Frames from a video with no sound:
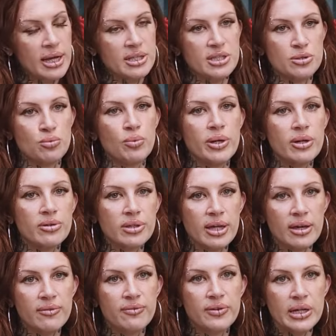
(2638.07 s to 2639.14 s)
It's this weird
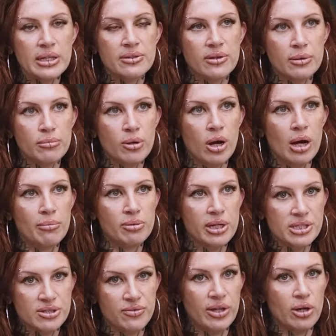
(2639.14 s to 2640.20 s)
like victim
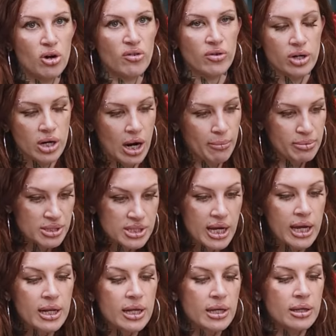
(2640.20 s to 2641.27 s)
complex of like
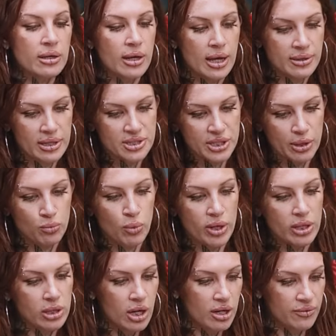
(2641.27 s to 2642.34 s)
overcompensating. And that's like what a
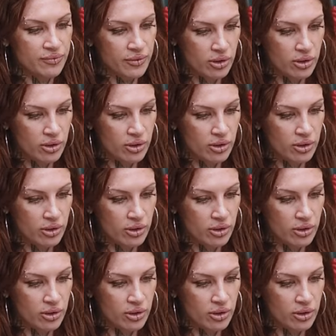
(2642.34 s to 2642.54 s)
lot of